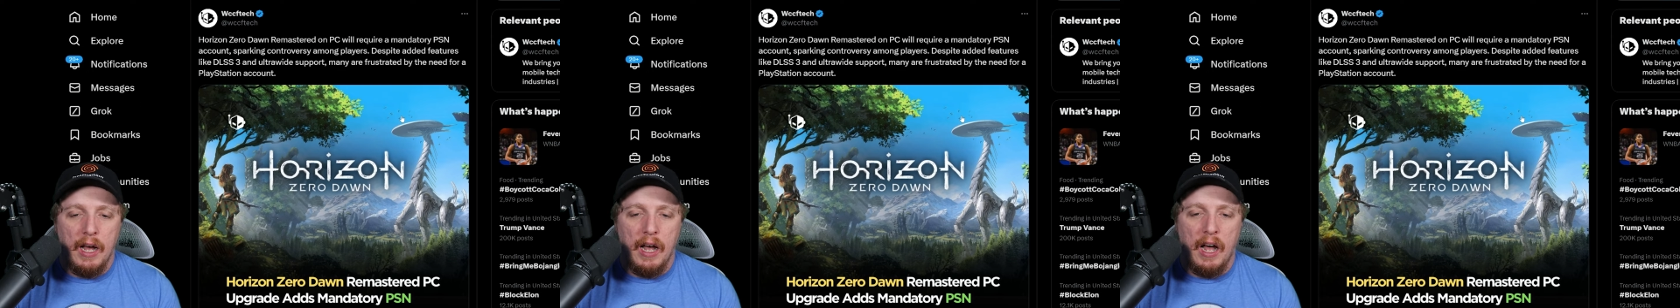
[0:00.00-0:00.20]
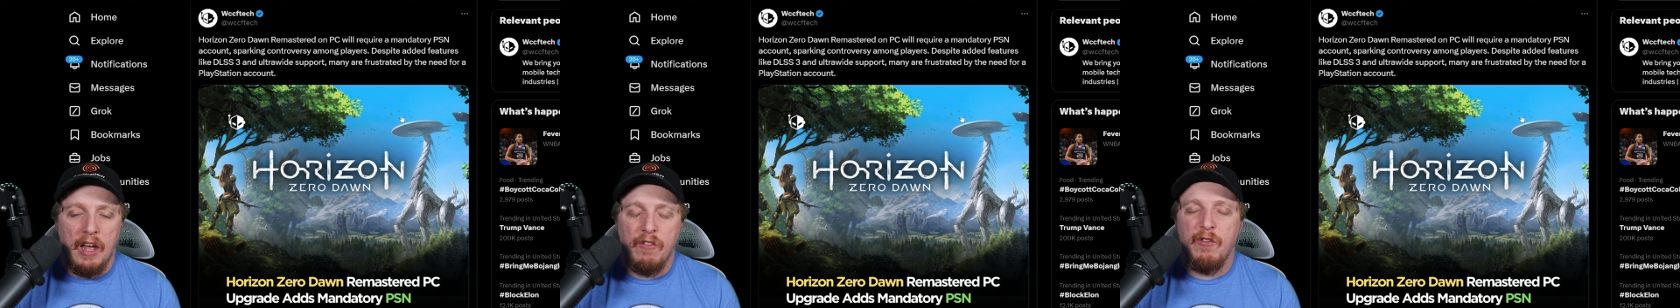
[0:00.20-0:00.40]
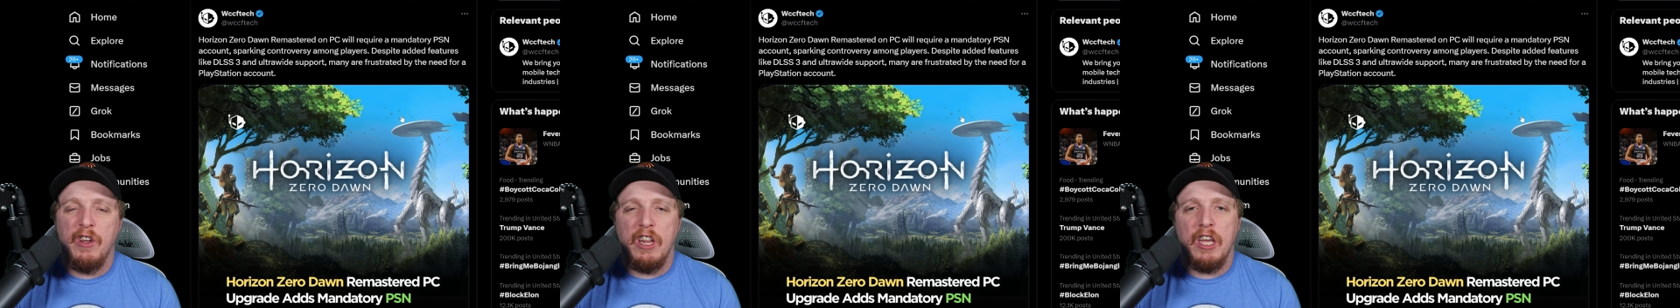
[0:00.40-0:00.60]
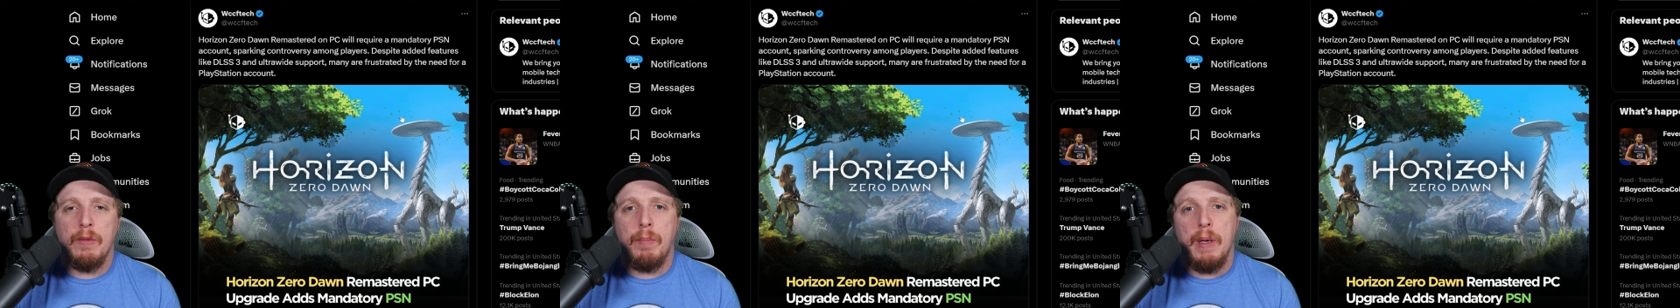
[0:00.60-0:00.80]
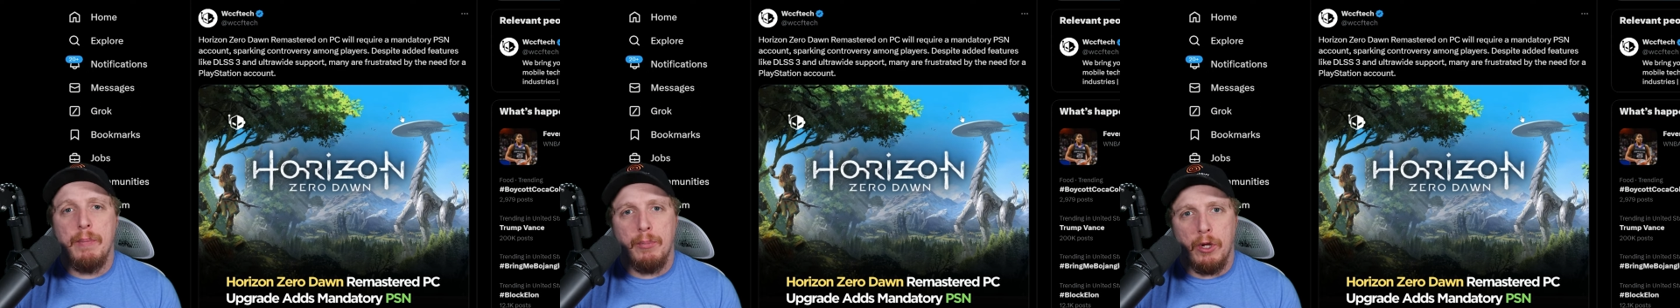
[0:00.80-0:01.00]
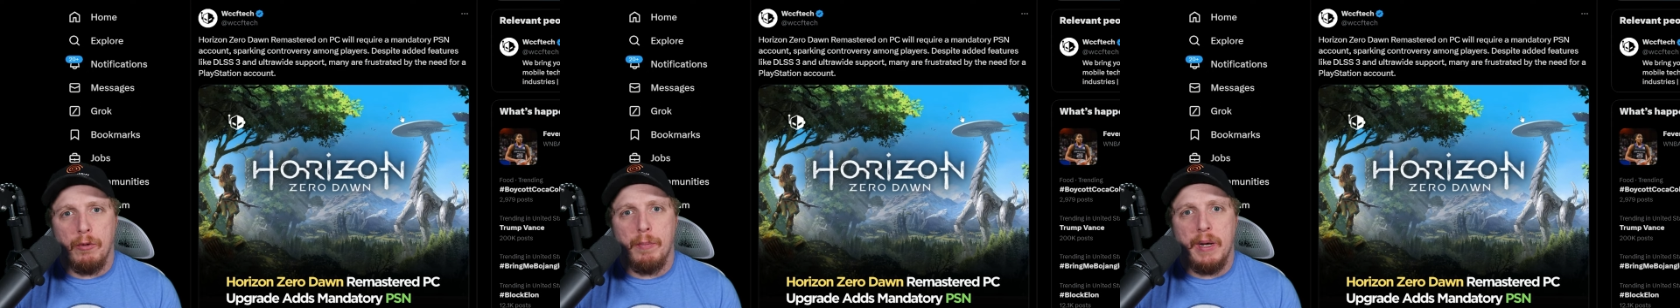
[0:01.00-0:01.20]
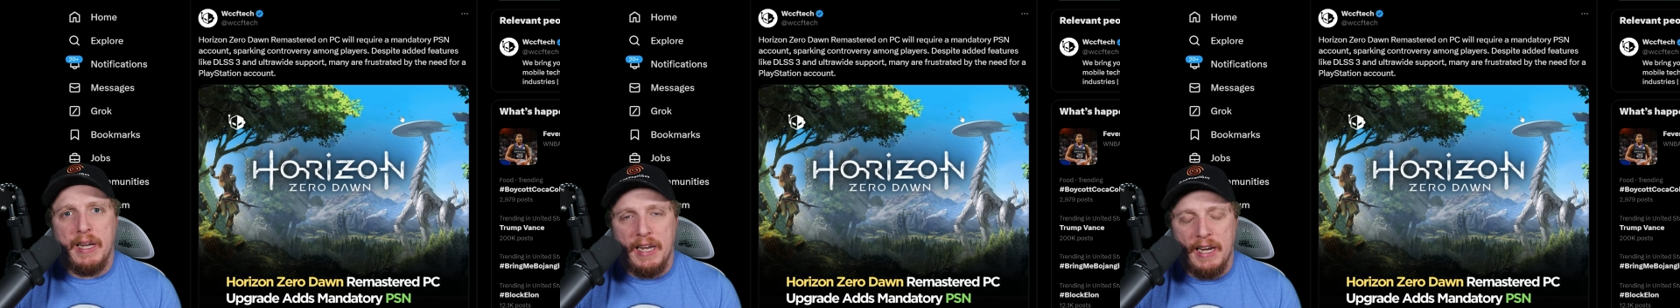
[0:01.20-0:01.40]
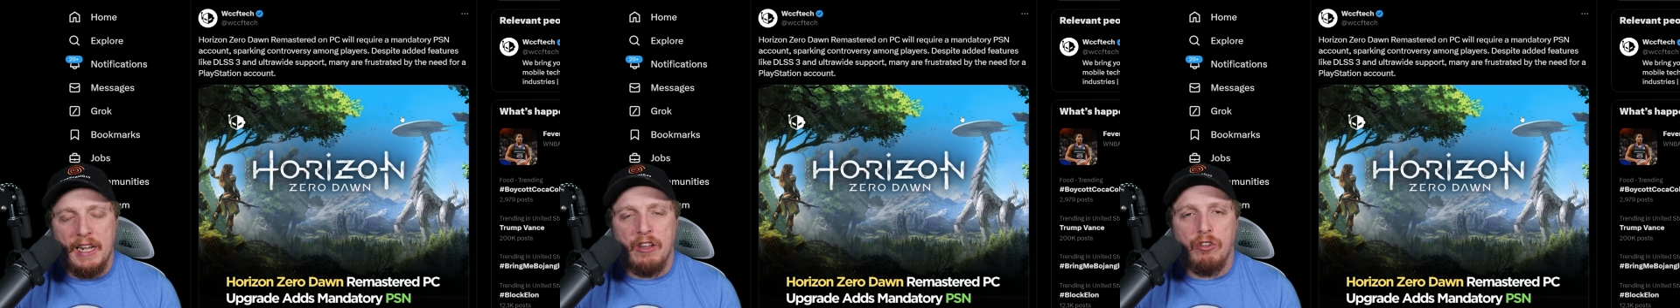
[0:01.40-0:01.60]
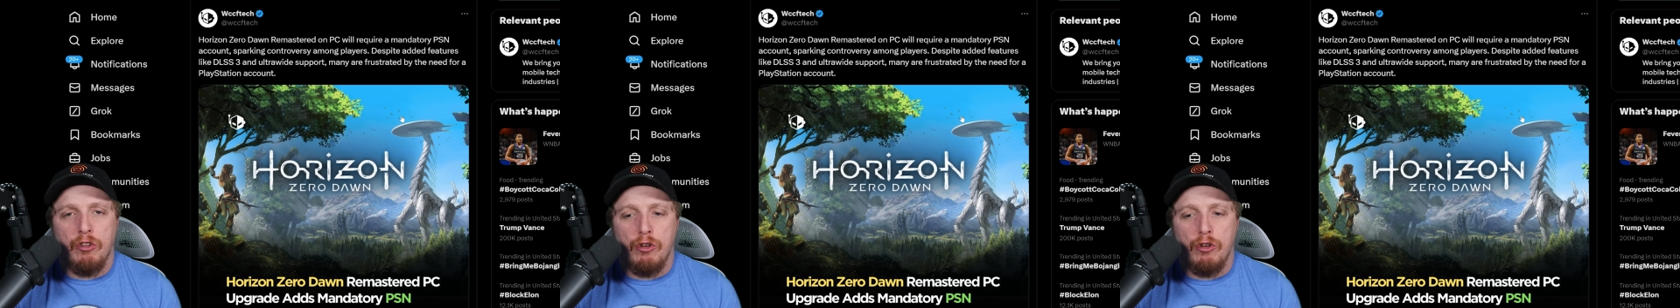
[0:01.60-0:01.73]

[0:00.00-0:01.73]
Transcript: I feel like people are beginning